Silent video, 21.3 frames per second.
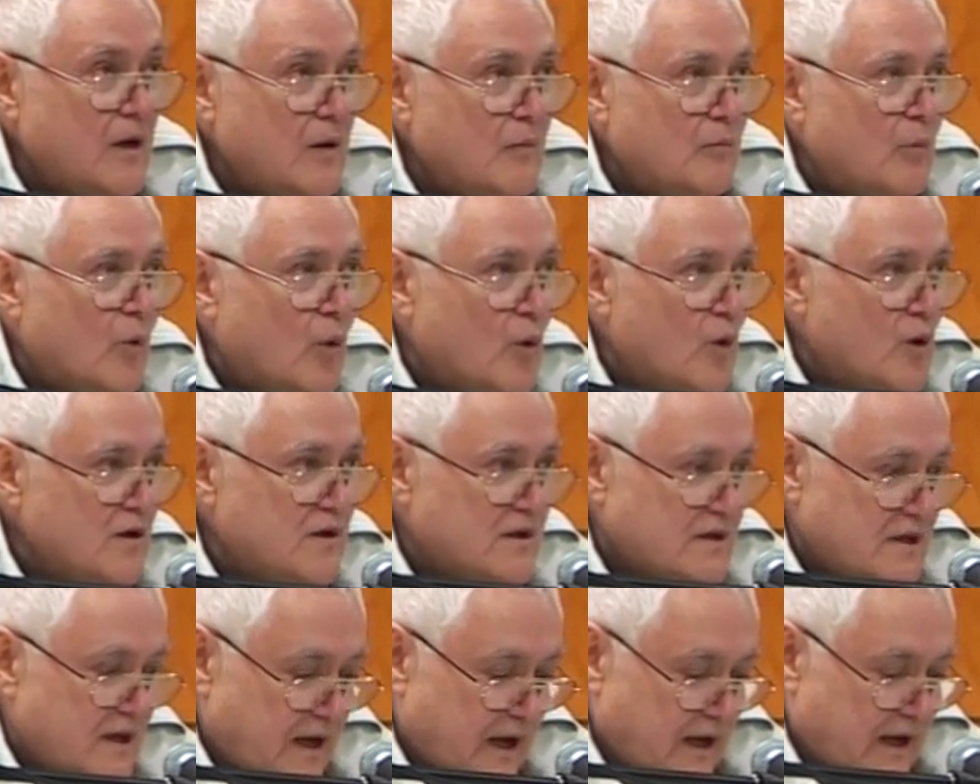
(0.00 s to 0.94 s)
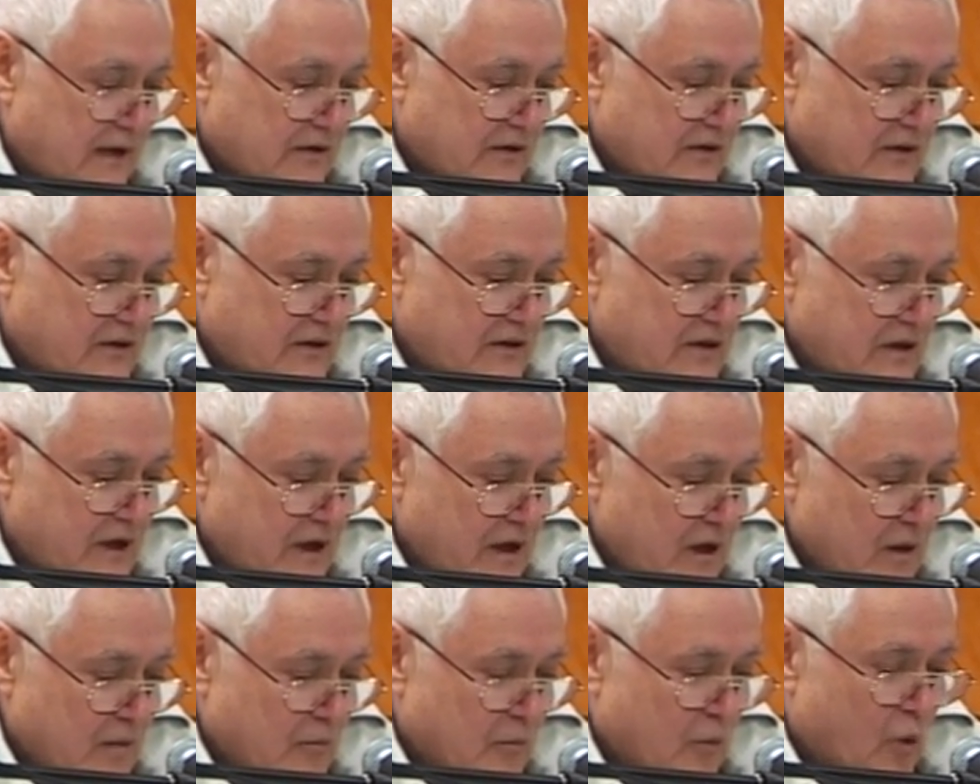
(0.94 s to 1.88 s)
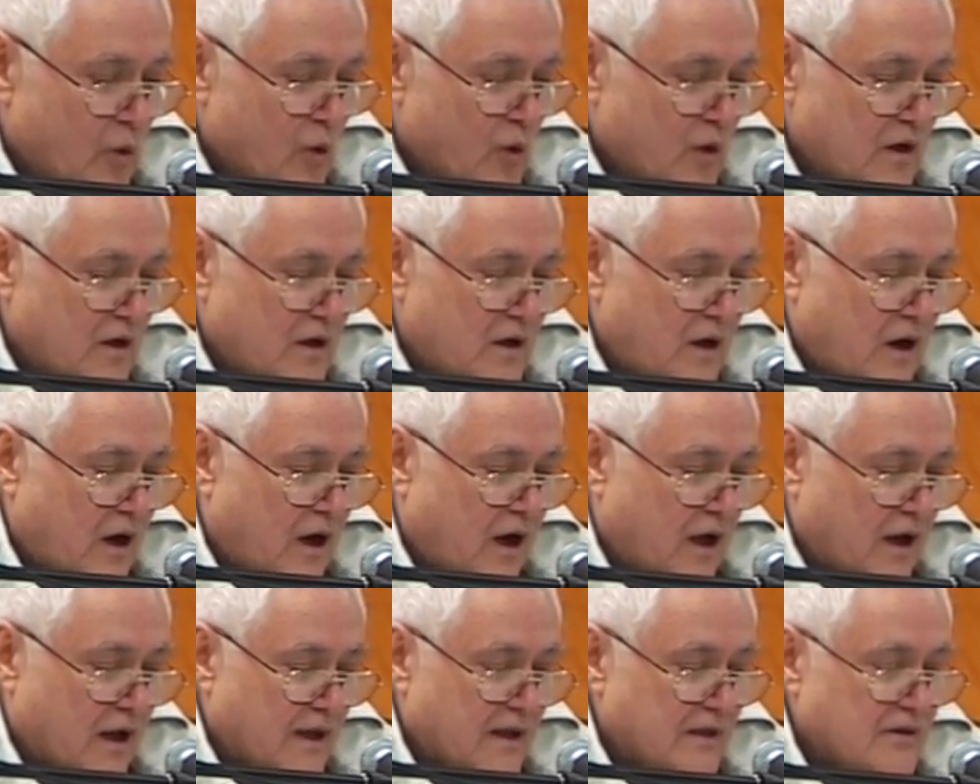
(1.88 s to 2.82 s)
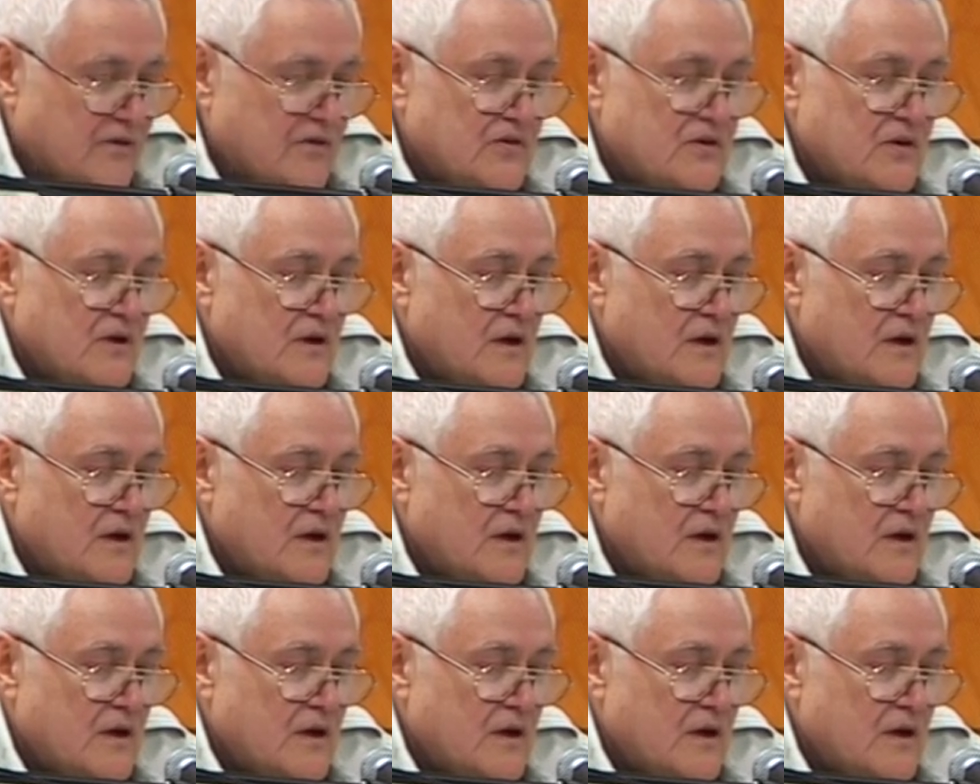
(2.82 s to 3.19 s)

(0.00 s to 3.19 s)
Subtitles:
more tests, more college,